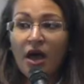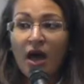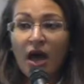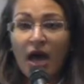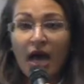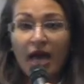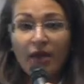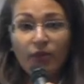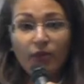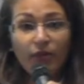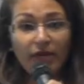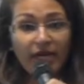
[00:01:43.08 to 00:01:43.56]

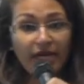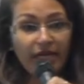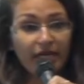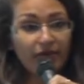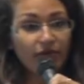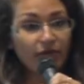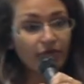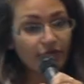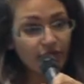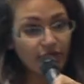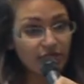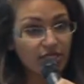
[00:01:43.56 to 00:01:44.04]
And when I
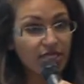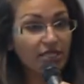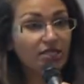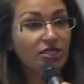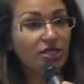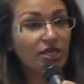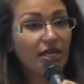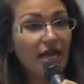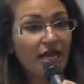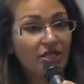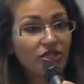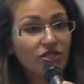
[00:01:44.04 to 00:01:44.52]
refer to
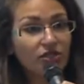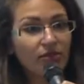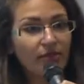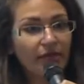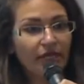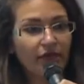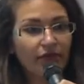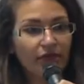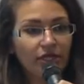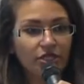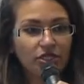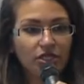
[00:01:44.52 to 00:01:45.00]
international
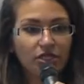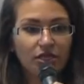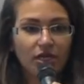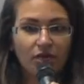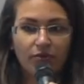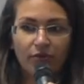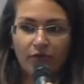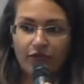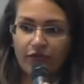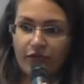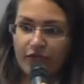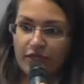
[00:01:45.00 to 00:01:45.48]
migration,
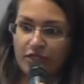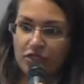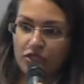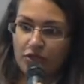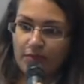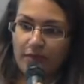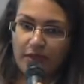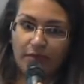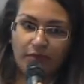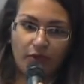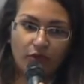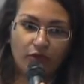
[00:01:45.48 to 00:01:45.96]
I'm referring to
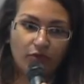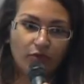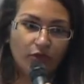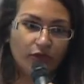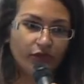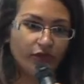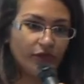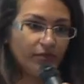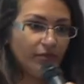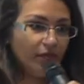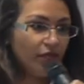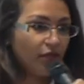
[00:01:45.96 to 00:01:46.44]
people who
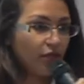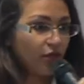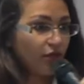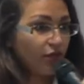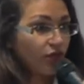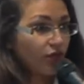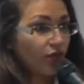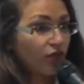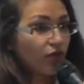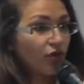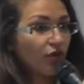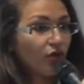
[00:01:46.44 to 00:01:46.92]
move from either
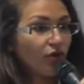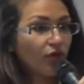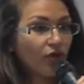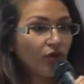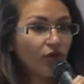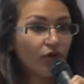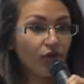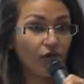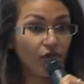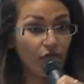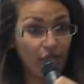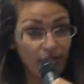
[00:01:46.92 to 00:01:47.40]
rural
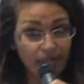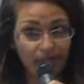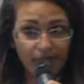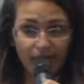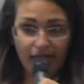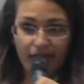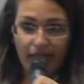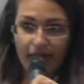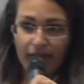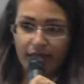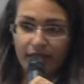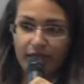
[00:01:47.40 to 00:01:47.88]
or
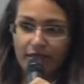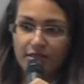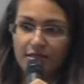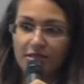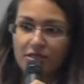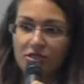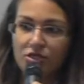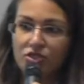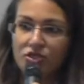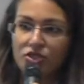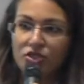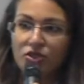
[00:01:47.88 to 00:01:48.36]
urban
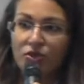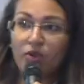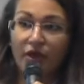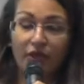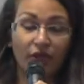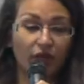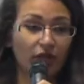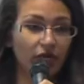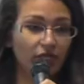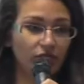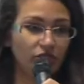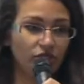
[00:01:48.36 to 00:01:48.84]
areas to
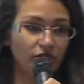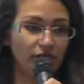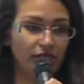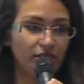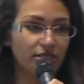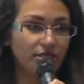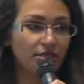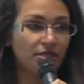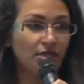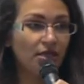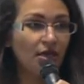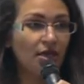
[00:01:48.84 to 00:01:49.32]
other
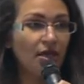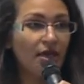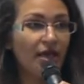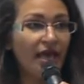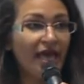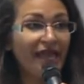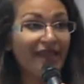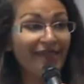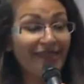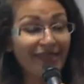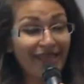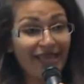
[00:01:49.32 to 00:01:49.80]
countries.
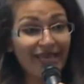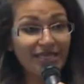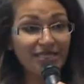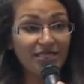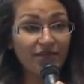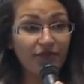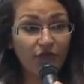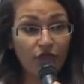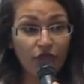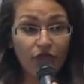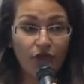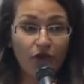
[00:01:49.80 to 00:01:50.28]
And in the case
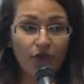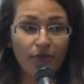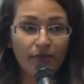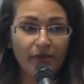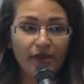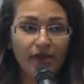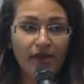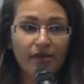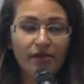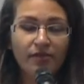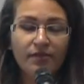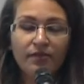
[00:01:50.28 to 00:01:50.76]
of
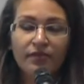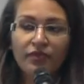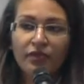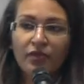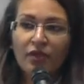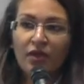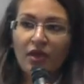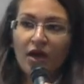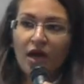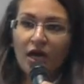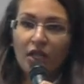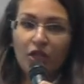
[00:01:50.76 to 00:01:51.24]
Ethiopia,
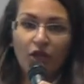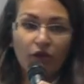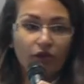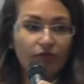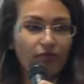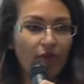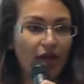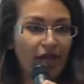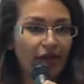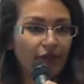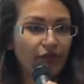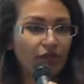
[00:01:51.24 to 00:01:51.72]
a lot of
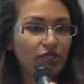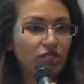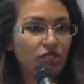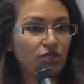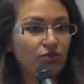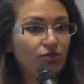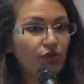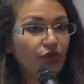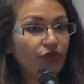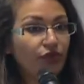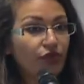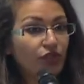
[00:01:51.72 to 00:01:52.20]

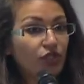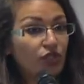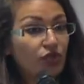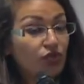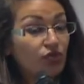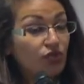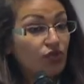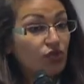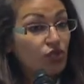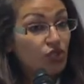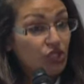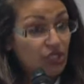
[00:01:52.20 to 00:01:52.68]
migrants move
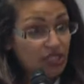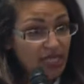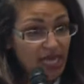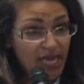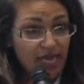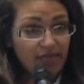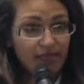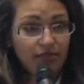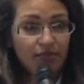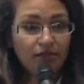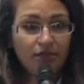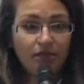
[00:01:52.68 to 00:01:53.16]
to
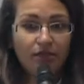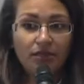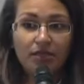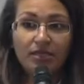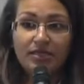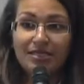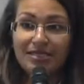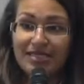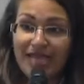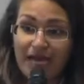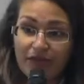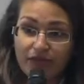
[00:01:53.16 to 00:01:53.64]
Sudan,
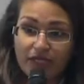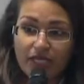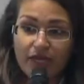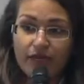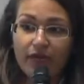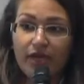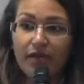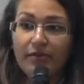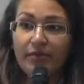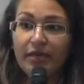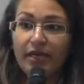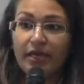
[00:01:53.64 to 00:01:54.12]
Saudi
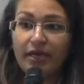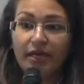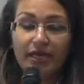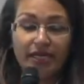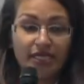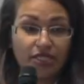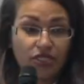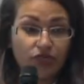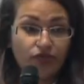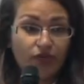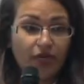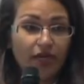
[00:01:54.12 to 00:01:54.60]
Arabia,
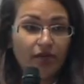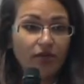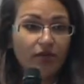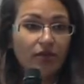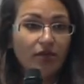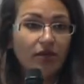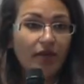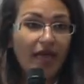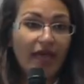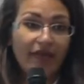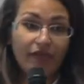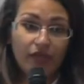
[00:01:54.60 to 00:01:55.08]

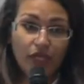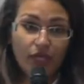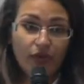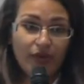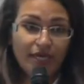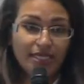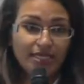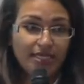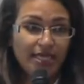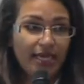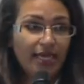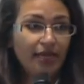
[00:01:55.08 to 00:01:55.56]
Israel, and the
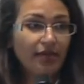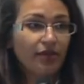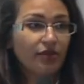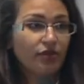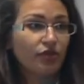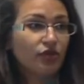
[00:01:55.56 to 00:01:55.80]
USA.